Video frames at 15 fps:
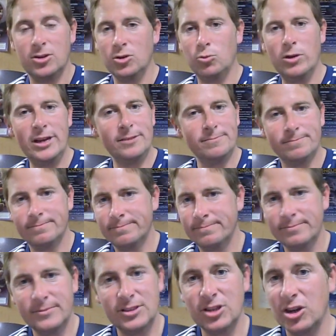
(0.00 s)
Good win.
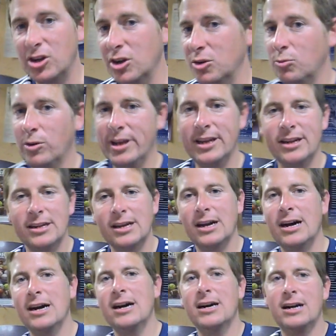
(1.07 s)
It's a good win.
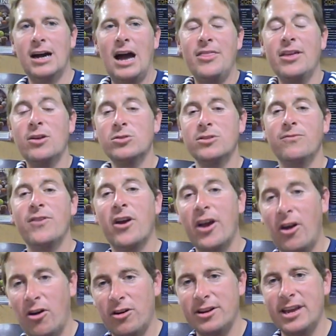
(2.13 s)
I think it was a
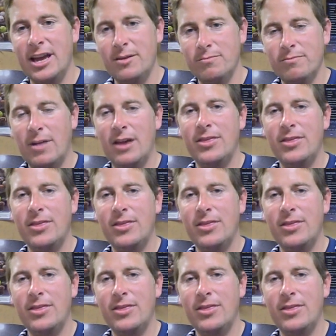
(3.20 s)
very hard game.